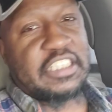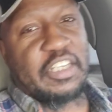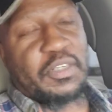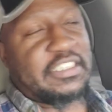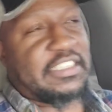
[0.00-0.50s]

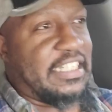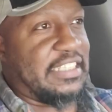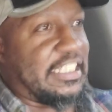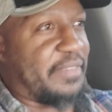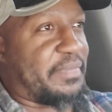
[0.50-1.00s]
someone
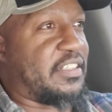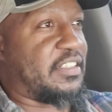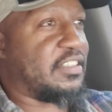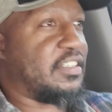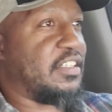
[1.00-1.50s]
says something,
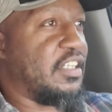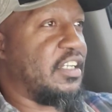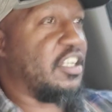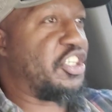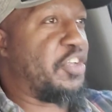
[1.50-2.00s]

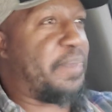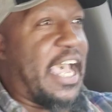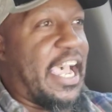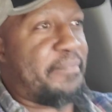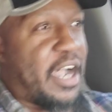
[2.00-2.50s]
you
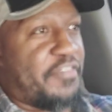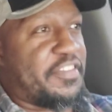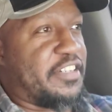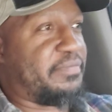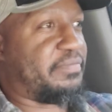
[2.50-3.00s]
badmouth
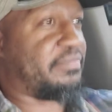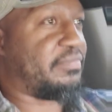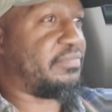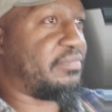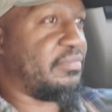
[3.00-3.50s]
them
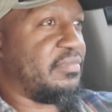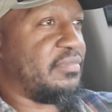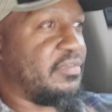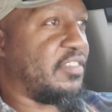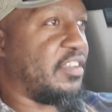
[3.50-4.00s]

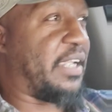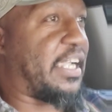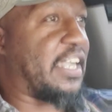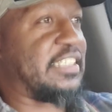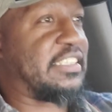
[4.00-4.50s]

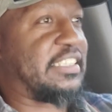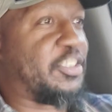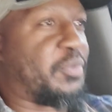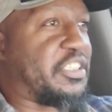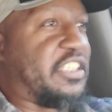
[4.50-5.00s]
because he
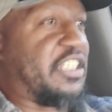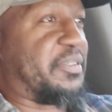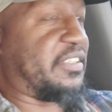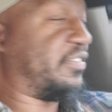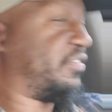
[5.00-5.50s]
sees what you're doing.